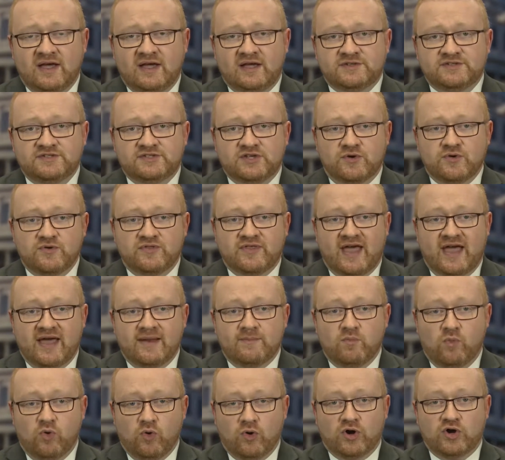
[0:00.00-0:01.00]
so
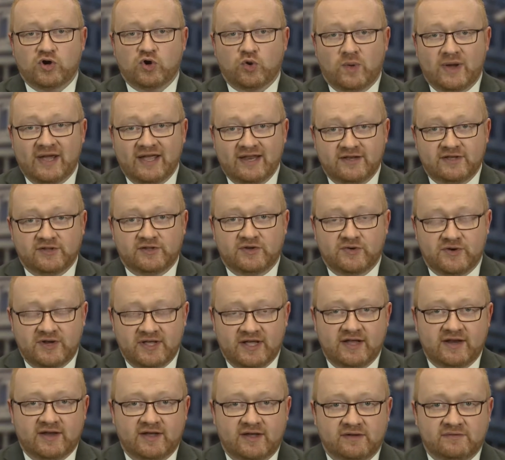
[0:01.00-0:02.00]
that more granular
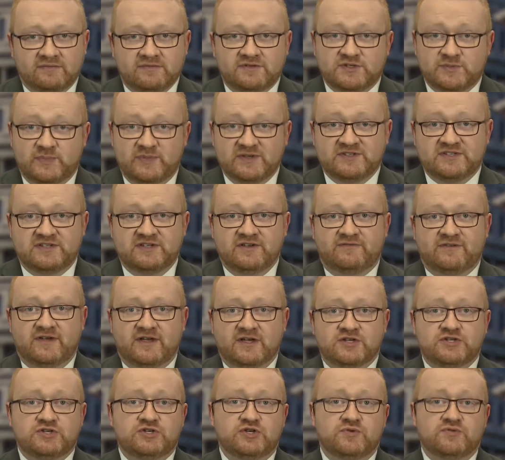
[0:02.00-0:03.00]
data
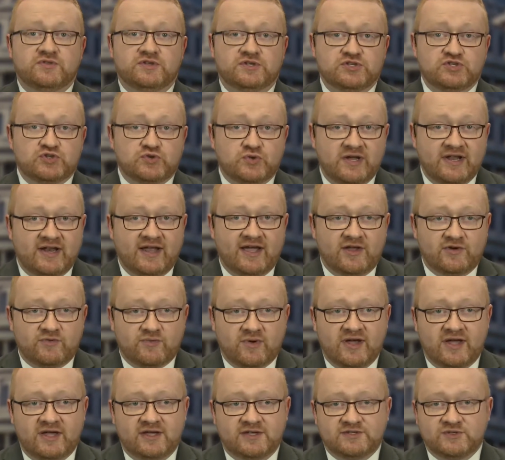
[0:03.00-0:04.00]
specific to the street
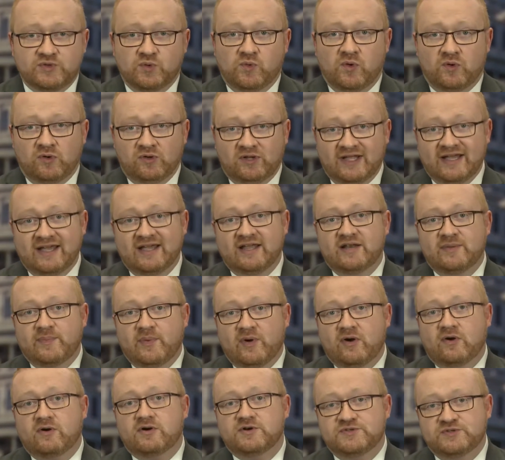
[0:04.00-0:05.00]
address or land
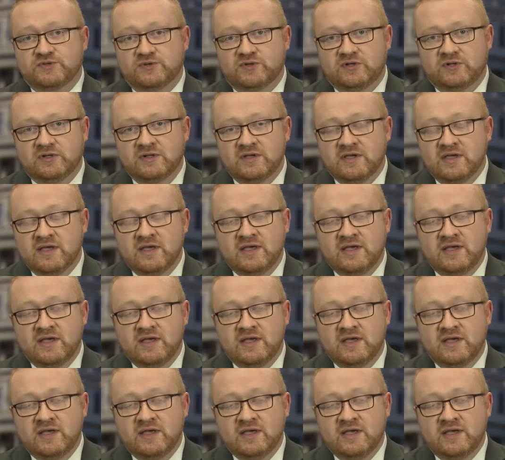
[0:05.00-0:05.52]
parcel